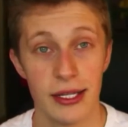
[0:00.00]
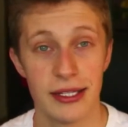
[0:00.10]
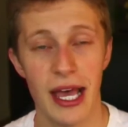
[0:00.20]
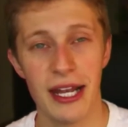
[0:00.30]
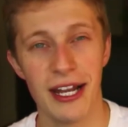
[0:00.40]

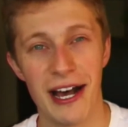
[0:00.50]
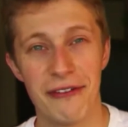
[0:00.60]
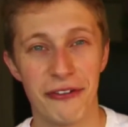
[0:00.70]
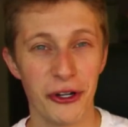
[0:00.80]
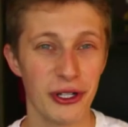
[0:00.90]
Then I
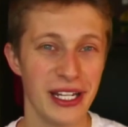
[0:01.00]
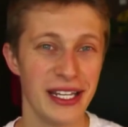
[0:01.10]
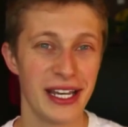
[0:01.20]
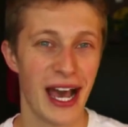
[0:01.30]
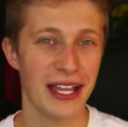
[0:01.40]

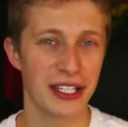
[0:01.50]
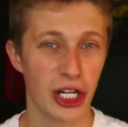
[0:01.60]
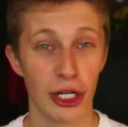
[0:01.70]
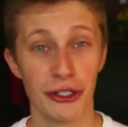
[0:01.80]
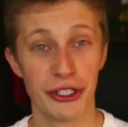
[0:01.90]
finally had the
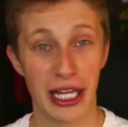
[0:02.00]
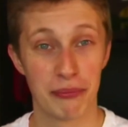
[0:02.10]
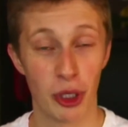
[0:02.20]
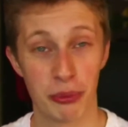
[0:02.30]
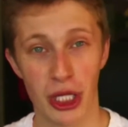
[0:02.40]
color that
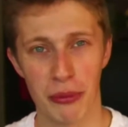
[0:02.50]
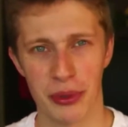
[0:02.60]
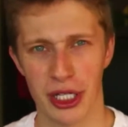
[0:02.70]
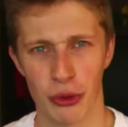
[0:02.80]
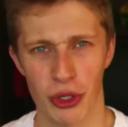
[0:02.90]
popped up
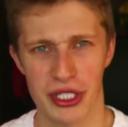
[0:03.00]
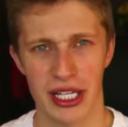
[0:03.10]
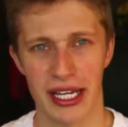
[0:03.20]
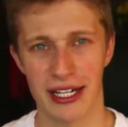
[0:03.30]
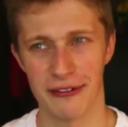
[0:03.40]
and it was like a